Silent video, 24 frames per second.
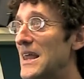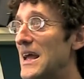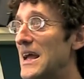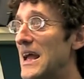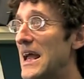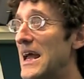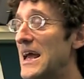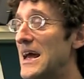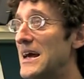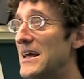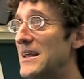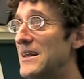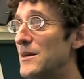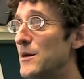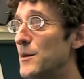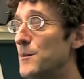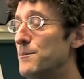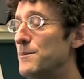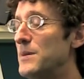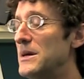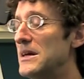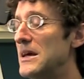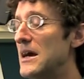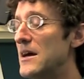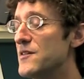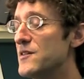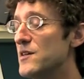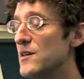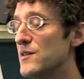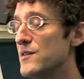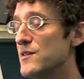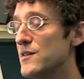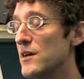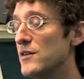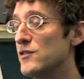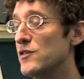And because
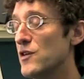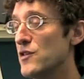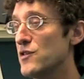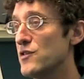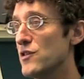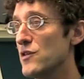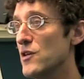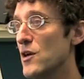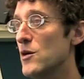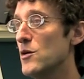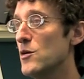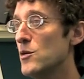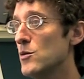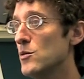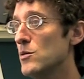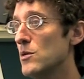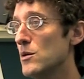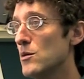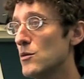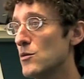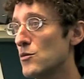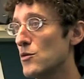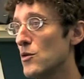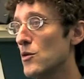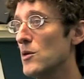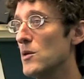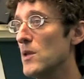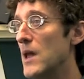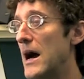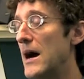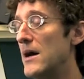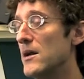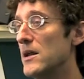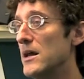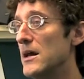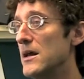it's such a slow
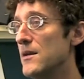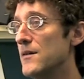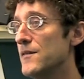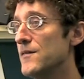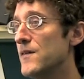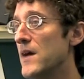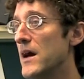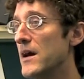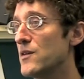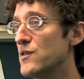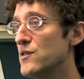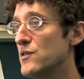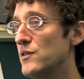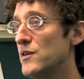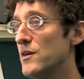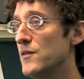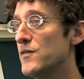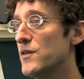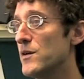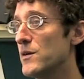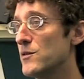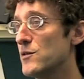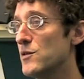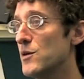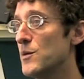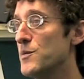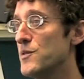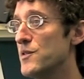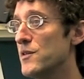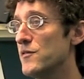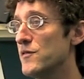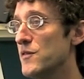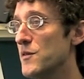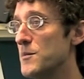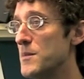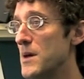rollout, it affects different groups
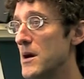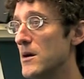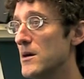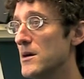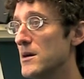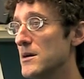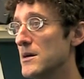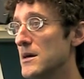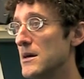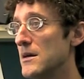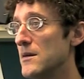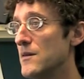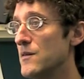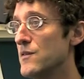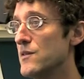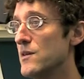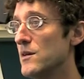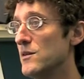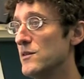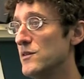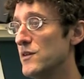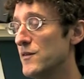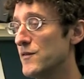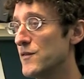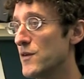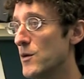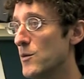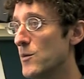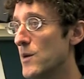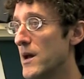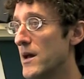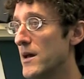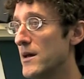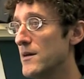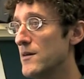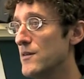of Americans in different
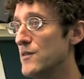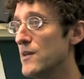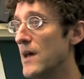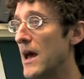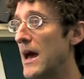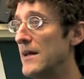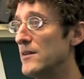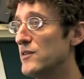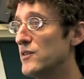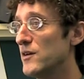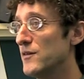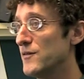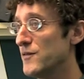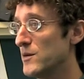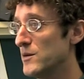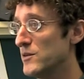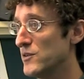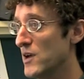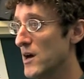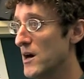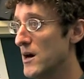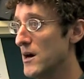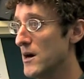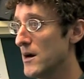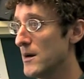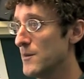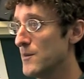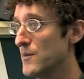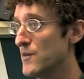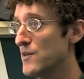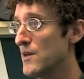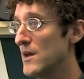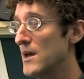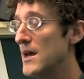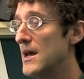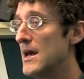ways at different
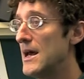times.